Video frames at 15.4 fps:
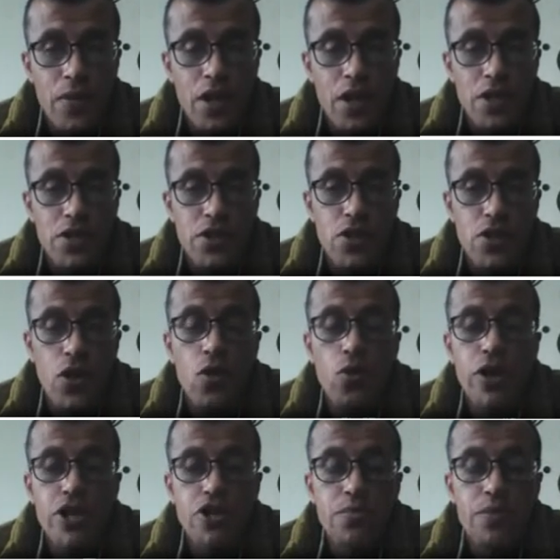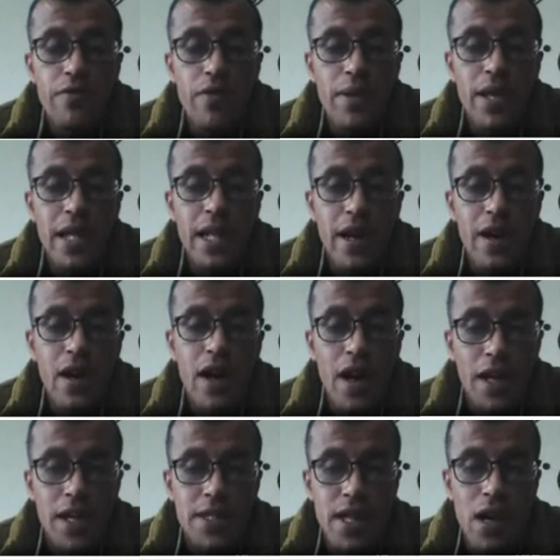So we should be
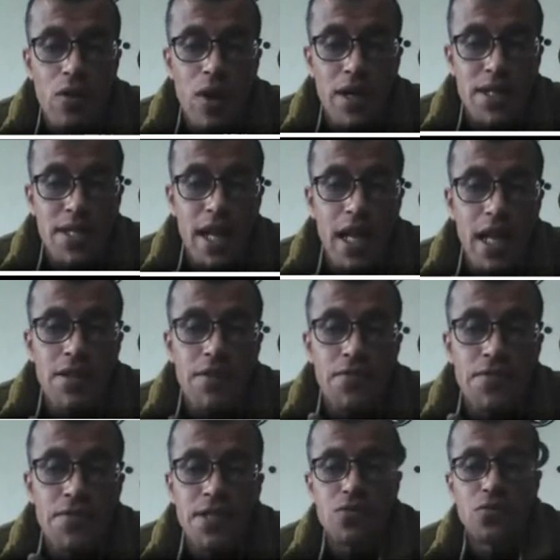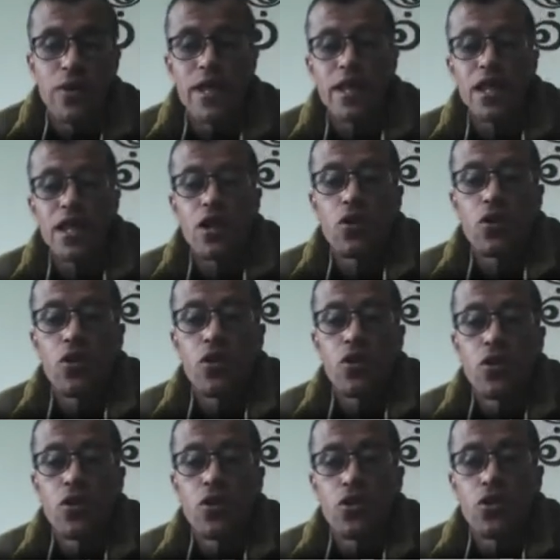familiarize ourselves with the
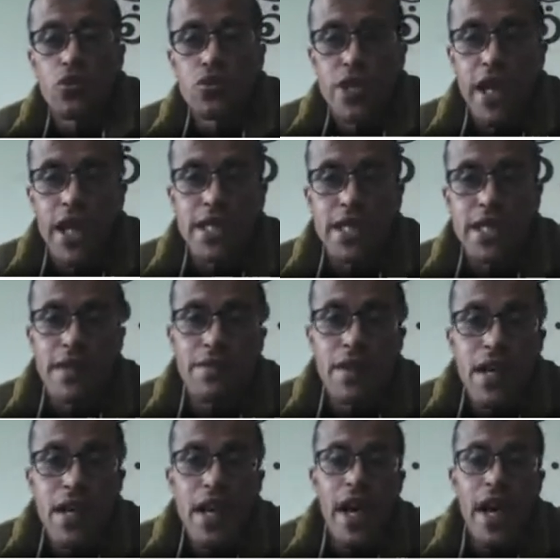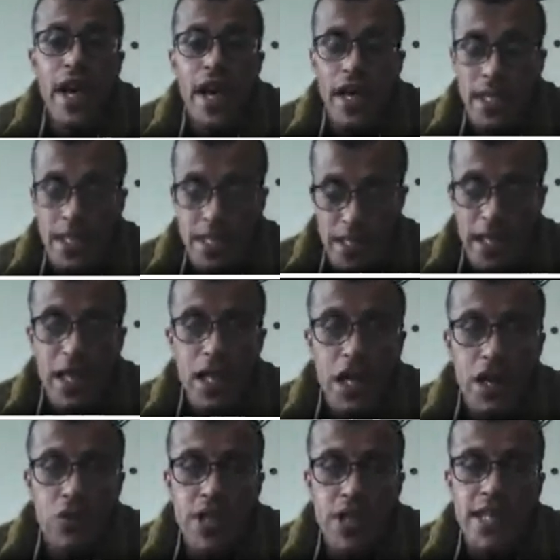connotative and the
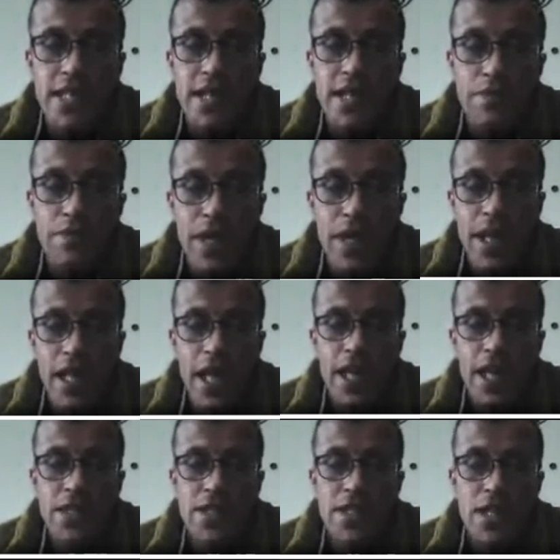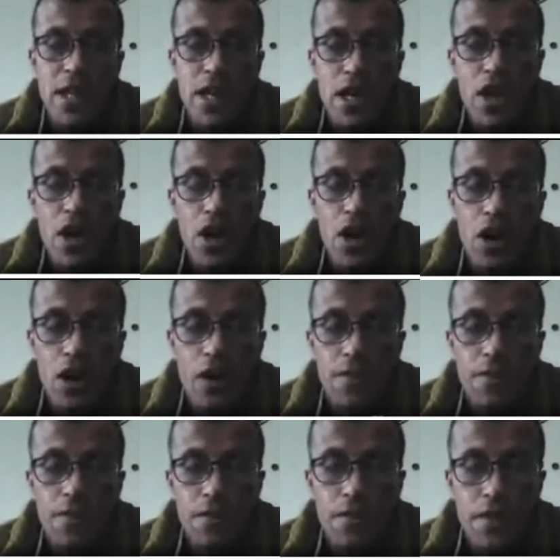denotative meanings
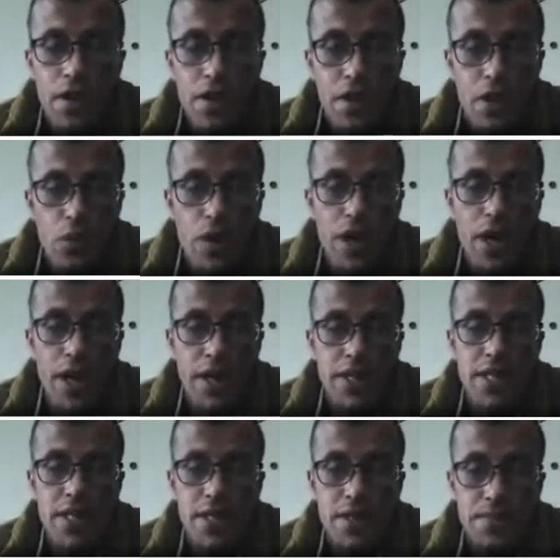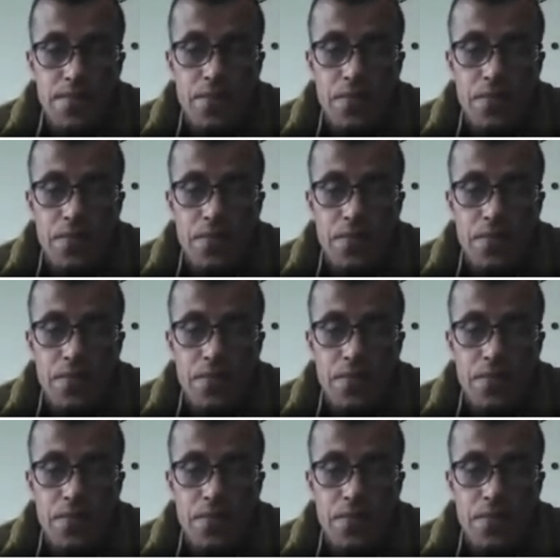of the words.